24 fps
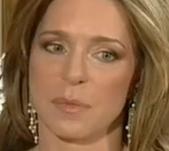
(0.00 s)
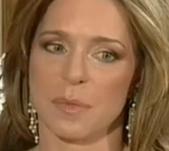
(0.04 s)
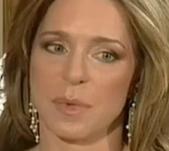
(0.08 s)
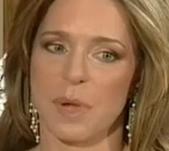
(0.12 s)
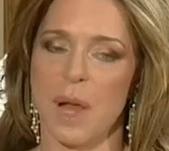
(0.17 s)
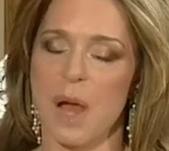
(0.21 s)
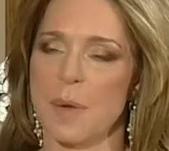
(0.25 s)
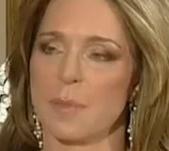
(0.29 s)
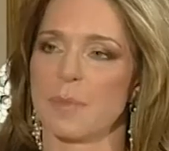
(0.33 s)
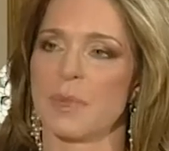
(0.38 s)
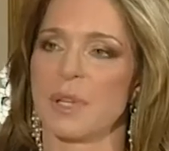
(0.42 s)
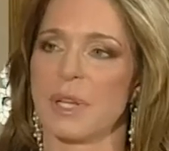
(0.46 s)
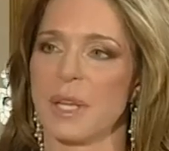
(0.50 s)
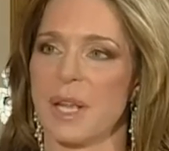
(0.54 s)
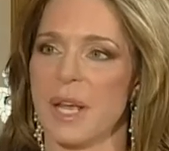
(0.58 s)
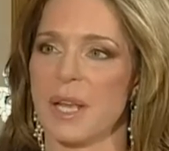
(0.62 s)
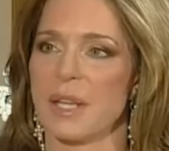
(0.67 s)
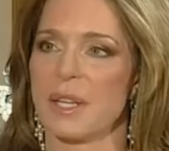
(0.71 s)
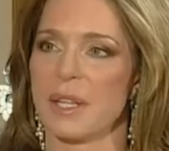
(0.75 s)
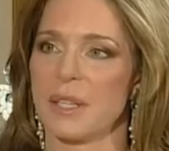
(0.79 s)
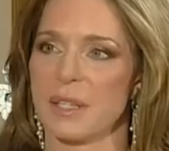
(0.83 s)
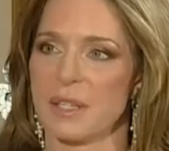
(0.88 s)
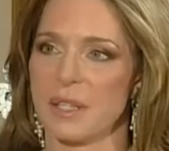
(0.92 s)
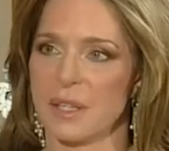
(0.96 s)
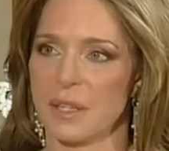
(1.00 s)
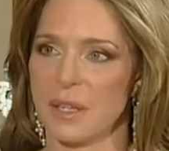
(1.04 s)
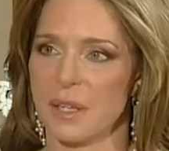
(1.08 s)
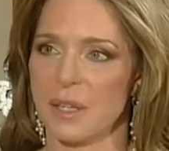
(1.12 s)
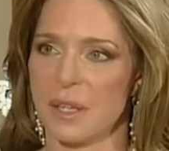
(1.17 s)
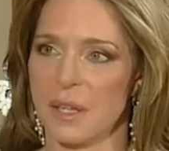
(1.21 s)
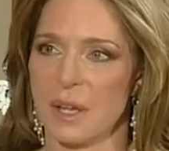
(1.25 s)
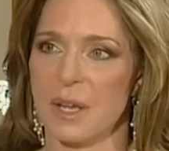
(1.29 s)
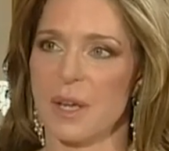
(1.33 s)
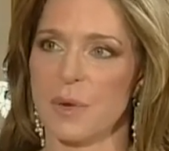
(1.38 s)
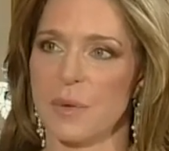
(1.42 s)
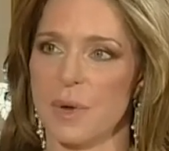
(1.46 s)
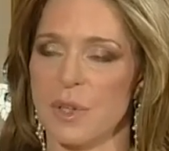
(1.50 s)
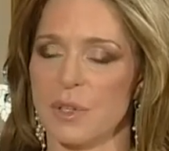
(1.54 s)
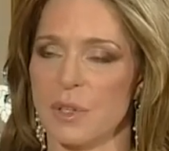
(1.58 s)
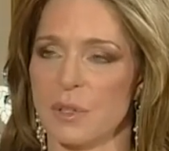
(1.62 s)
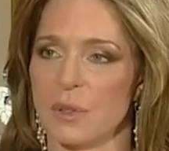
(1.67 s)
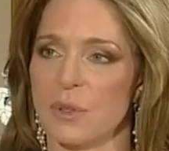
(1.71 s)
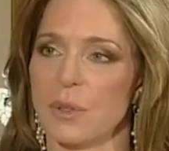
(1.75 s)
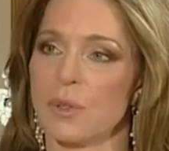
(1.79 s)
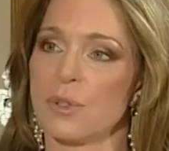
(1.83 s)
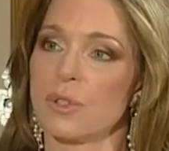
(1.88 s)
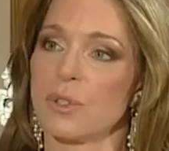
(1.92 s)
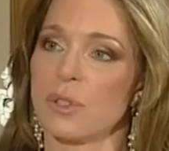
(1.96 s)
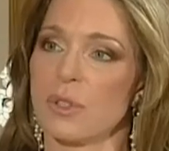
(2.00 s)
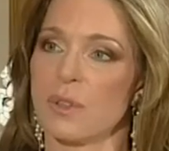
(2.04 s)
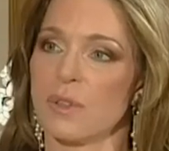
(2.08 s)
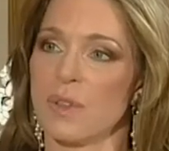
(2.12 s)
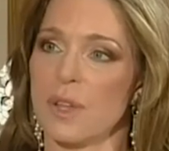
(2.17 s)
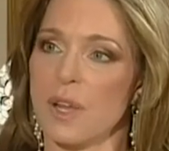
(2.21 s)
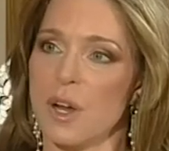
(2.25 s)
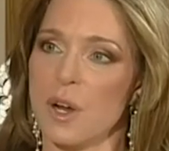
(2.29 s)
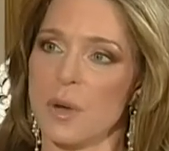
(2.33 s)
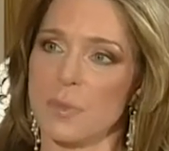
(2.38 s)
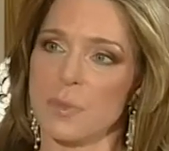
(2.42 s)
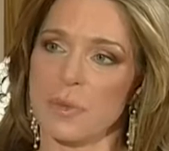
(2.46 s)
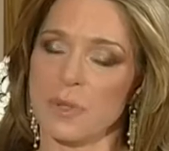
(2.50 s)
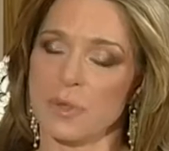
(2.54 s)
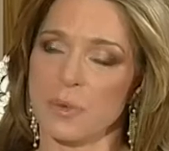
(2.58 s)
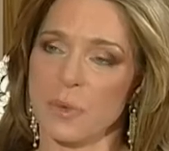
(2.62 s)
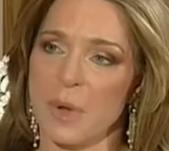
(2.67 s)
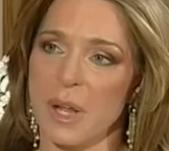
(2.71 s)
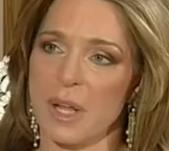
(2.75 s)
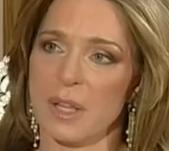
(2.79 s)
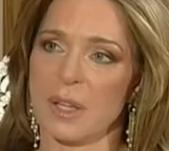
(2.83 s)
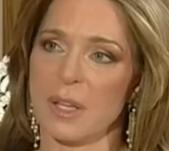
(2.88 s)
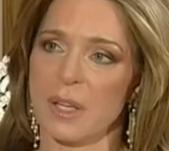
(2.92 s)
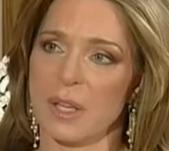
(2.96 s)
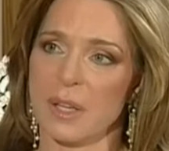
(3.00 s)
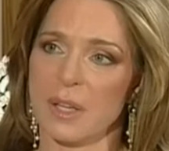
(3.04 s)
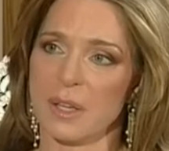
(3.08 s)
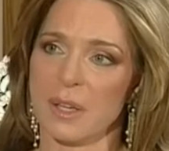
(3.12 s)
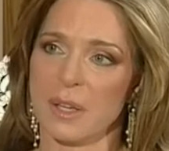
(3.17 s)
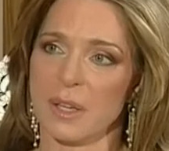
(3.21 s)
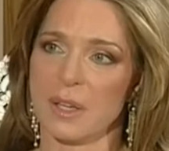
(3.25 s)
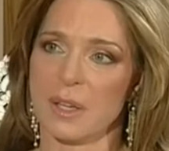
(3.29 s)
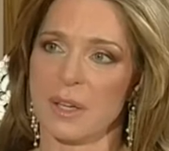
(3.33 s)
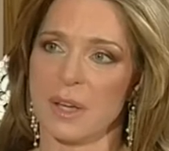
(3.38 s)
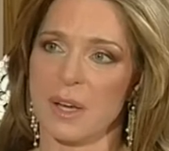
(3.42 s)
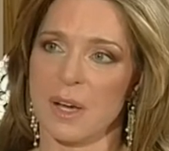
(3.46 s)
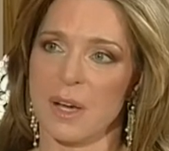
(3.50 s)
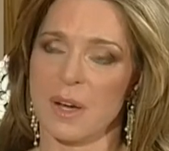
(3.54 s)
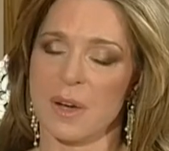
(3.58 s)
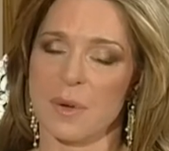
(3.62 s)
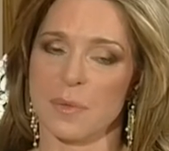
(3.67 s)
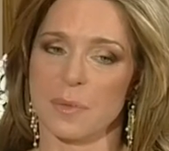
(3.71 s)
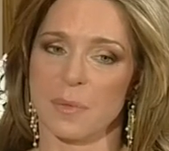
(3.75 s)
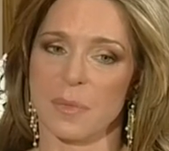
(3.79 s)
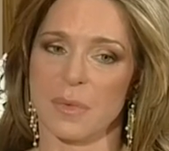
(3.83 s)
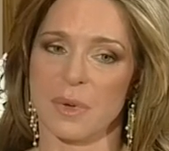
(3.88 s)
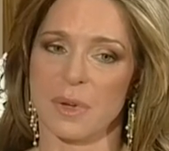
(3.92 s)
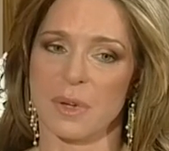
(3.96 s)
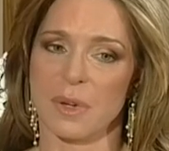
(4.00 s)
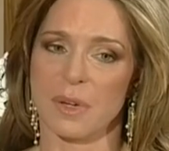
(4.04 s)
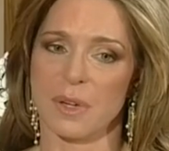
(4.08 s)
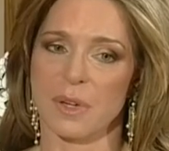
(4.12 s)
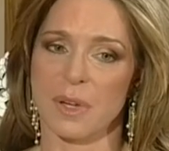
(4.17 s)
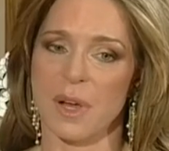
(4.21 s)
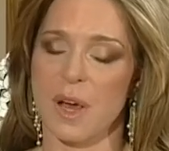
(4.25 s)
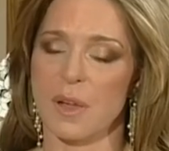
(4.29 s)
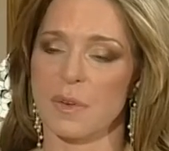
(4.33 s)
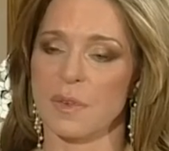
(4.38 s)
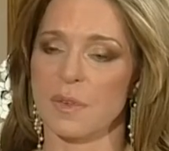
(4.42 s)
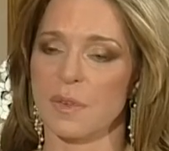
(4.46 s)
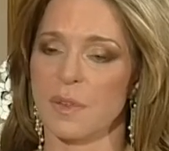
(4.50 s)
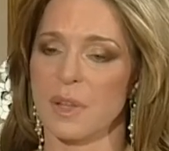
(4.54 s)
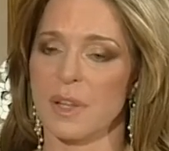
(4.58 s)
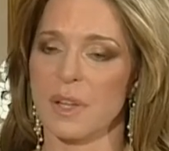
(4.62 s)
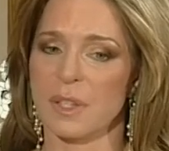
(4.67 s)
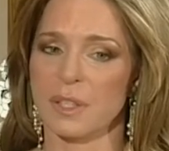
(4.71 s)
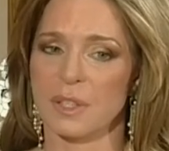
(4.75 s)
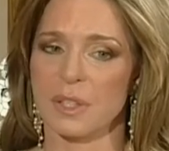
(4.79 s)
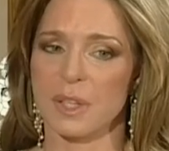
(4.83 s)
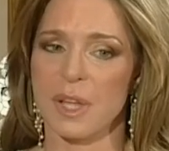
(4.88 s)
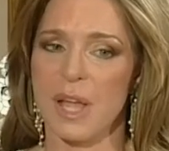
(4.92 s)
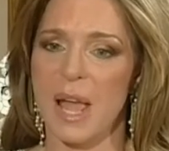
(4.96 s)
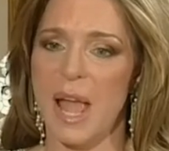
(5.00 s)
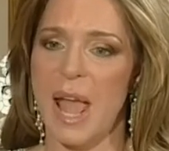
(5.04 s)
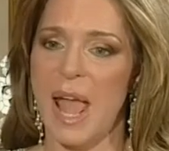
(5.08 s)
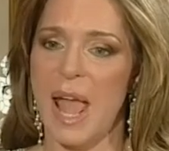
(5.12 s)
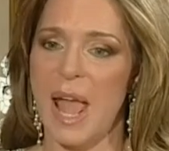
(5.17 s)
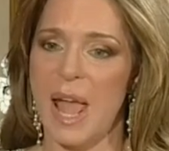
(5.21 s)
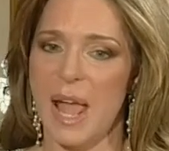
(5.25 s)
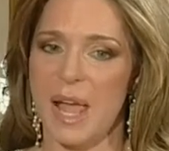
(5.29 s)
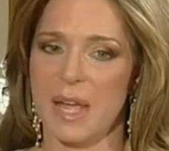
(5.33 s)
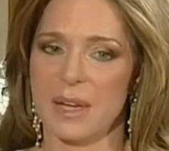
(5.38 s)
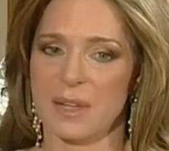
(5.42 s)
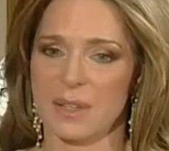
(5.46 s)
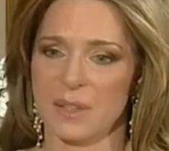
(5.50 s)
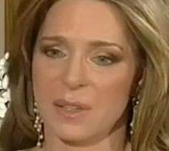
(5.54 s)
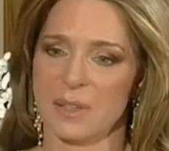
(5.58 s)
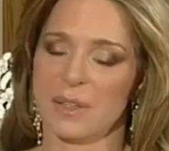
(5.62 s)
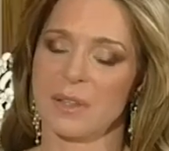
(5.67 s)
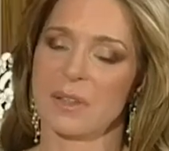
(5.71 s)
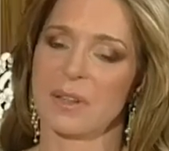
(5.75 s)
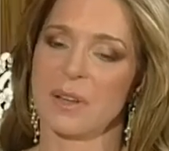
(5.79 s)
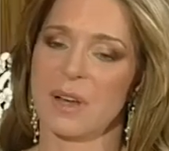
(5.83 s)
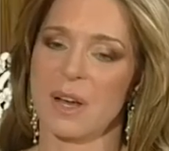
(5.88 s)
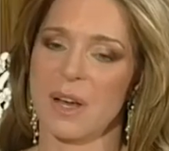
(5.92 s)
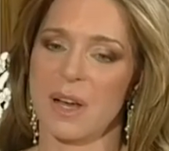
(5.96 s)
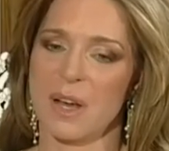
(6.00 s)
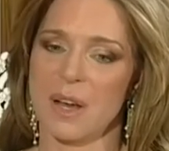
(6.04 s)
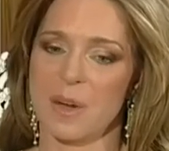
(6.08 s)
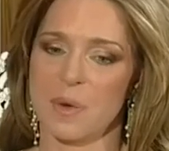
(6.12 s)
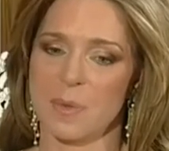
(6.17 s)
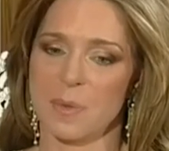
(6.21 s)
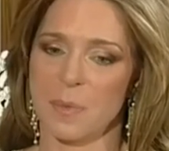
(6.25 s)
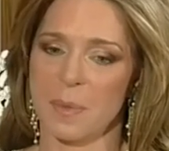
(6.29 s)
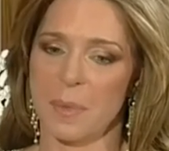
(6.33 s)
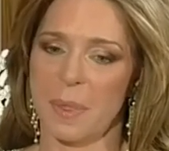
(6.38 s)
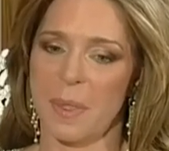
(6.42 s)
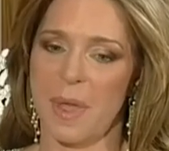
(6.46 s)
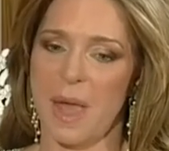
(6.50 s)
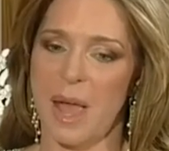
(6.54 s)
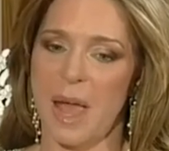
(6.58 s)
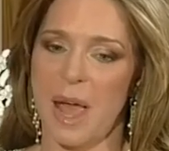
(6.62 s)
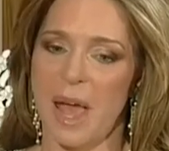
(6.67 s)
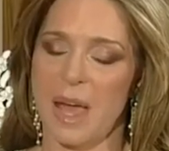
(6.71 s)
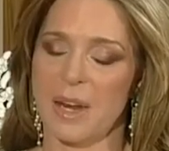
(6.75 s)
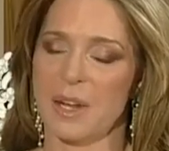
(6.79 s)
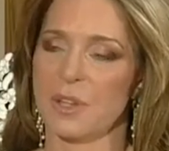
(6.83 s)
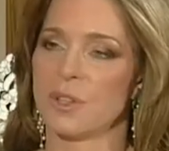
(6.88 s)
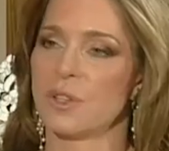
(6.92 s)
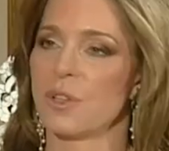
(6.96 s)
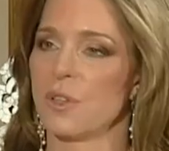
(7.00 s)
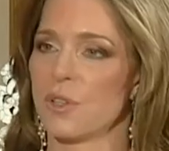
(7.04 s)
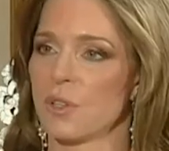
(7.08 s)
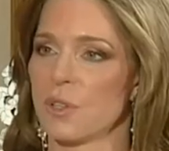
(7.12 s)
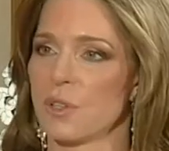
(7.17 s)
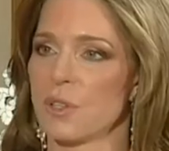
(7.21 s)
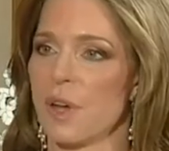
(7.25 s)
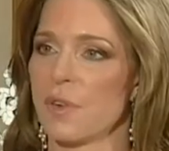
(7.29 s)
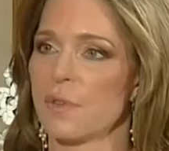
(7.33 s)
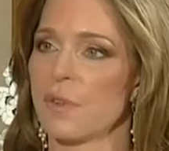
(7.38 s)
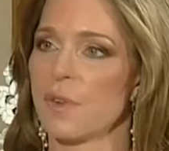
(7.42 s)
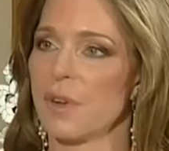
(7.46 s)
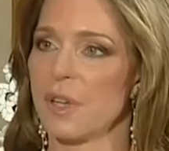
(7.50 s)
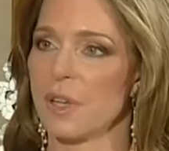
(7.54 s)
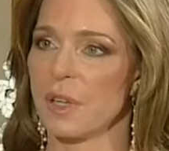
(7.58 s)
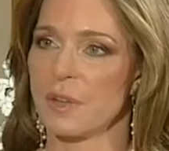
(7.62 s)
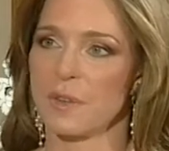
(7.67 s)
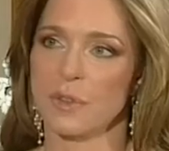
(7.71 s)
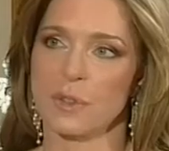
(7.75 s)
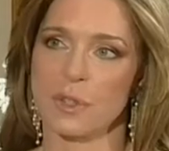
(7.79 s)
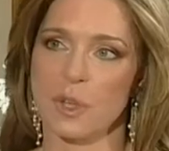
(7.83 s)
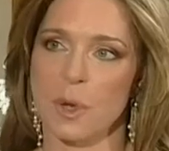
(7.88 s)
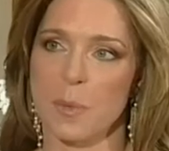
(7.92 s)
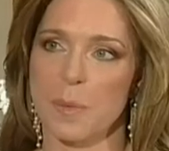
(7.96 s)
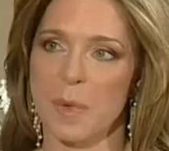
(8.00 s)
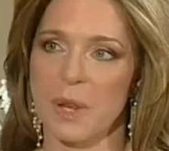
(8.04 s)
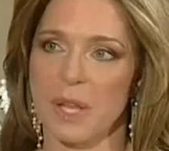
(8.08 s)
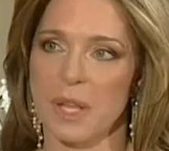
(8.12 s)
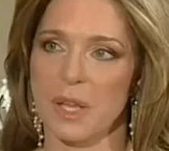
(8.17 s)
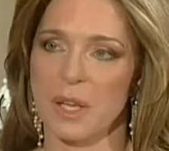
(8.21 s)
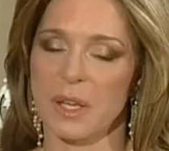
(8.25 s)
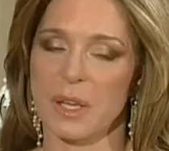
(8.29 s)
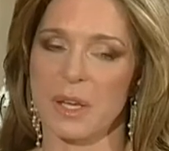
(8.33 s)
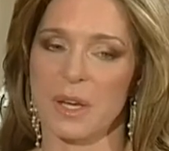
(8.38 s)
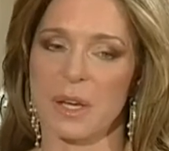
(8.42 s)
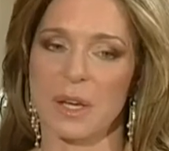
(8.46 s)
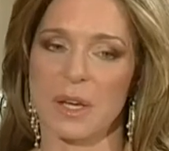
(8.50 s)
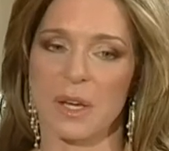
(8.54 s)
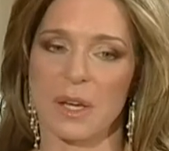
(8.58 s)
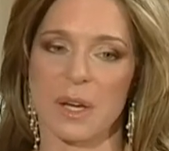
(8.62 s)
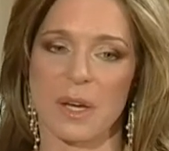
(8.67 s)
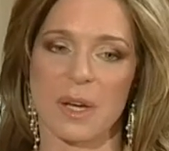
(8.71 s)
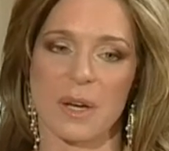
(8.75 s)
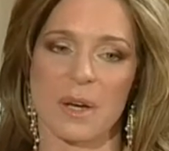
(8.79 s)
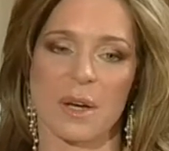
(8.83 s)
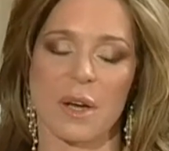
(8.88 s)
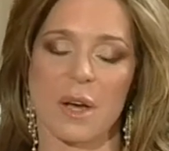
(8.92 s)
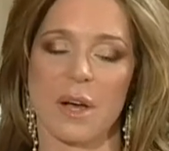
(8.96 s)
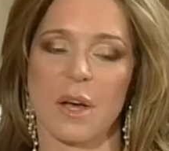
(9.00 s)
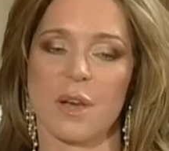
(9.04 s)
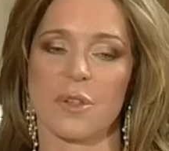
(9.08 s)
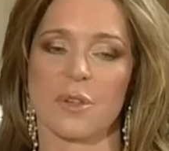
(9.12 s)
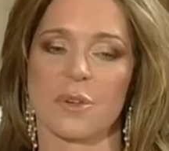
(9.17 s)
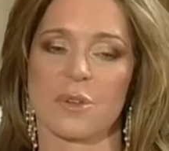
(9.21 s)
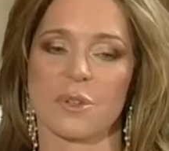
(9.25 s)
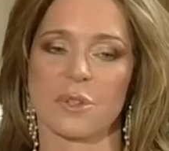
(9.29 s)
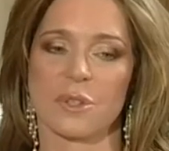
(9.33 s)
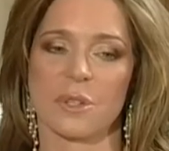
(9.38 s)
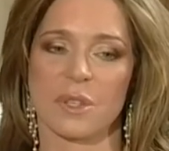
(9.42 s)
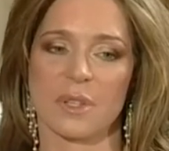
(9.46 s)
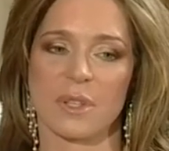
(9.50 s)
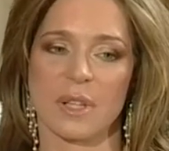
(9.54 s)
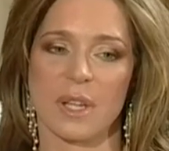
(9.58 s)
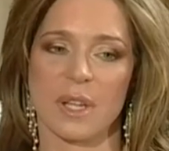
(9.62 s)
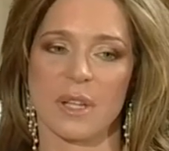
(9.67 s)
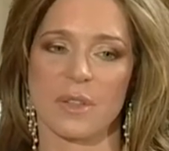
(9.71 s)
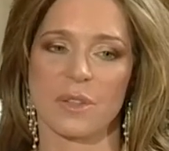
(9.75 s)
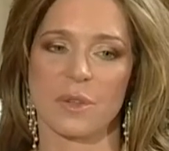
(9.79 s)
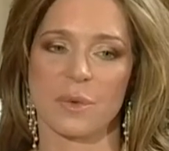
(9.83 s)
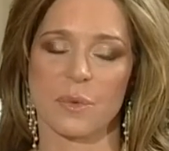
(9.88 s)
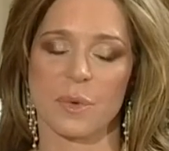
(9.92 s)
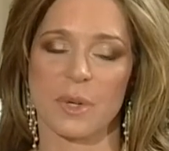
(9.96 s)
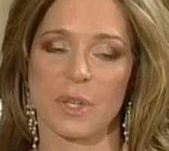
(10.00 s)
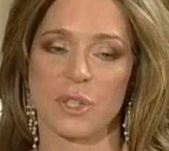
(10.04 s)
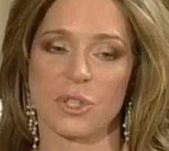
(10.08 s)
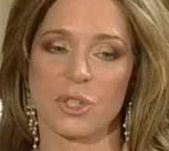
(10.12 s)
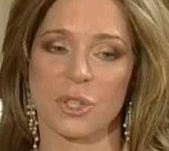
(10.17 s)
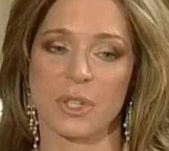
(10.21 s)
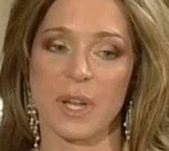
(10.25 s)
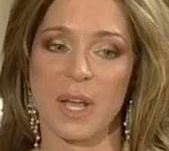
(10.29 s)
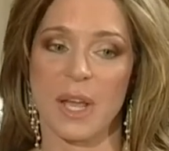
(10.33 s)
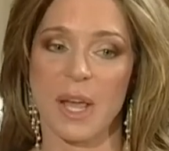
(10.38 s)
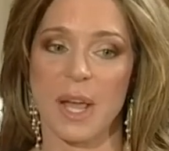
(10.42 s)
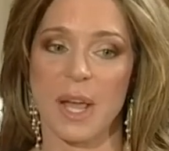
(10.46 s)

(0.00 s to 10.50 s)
complicated a resolution of the Arab-Israeli conflict and added to the suffering of so many others in the region.